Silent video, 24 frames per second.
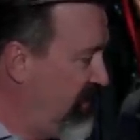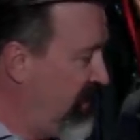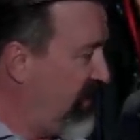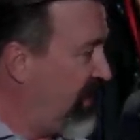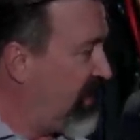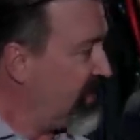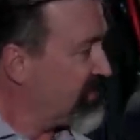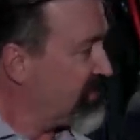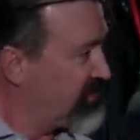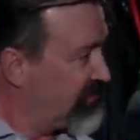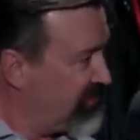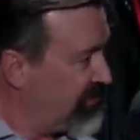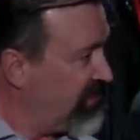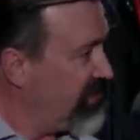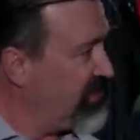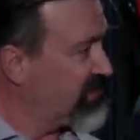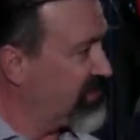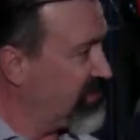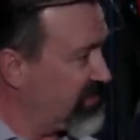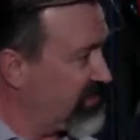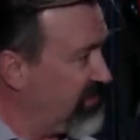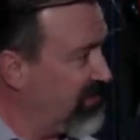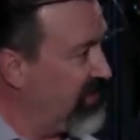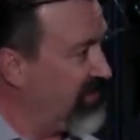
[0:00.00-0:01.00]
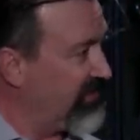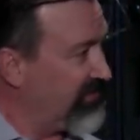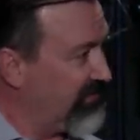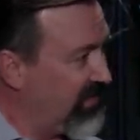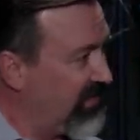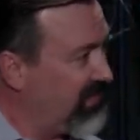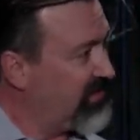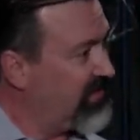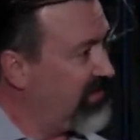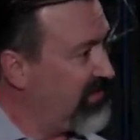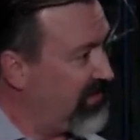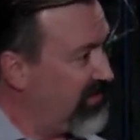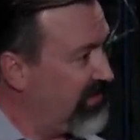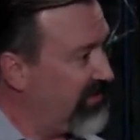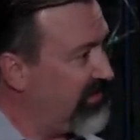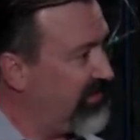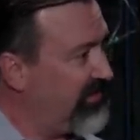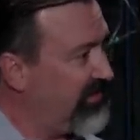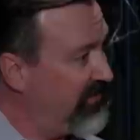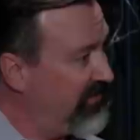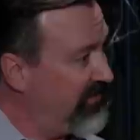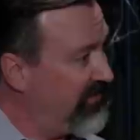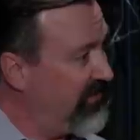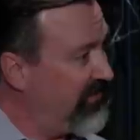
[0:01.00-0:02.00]
That's Jesus' love right there.
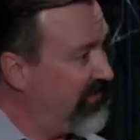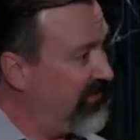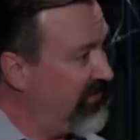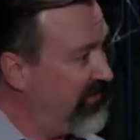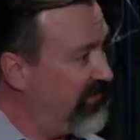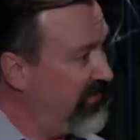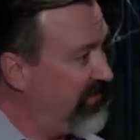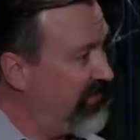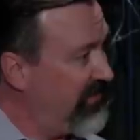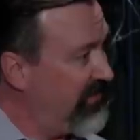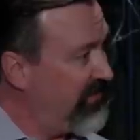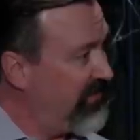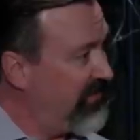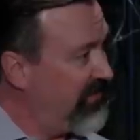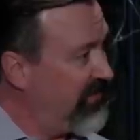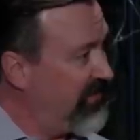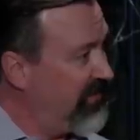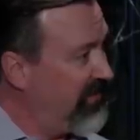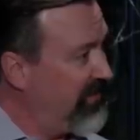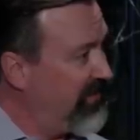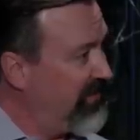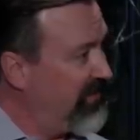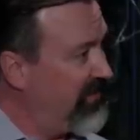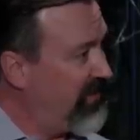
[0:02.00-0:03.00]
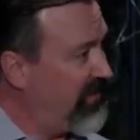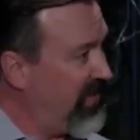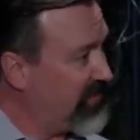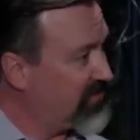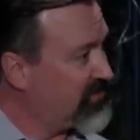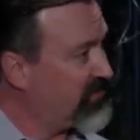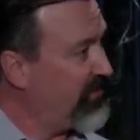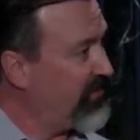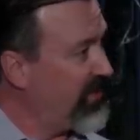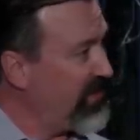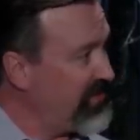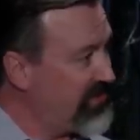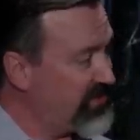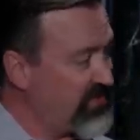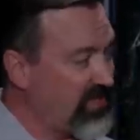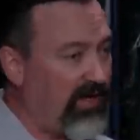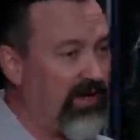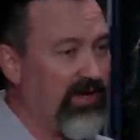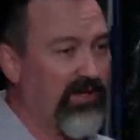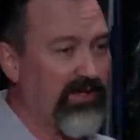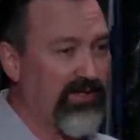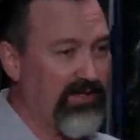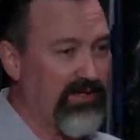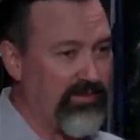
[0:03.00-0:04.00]
That's what he's
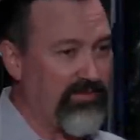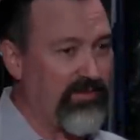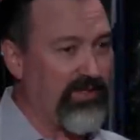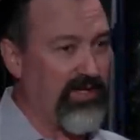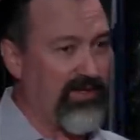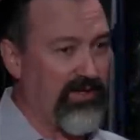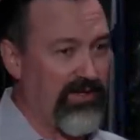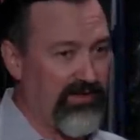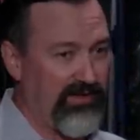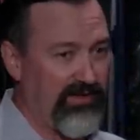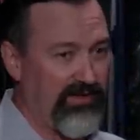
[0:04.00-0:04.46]
talking about.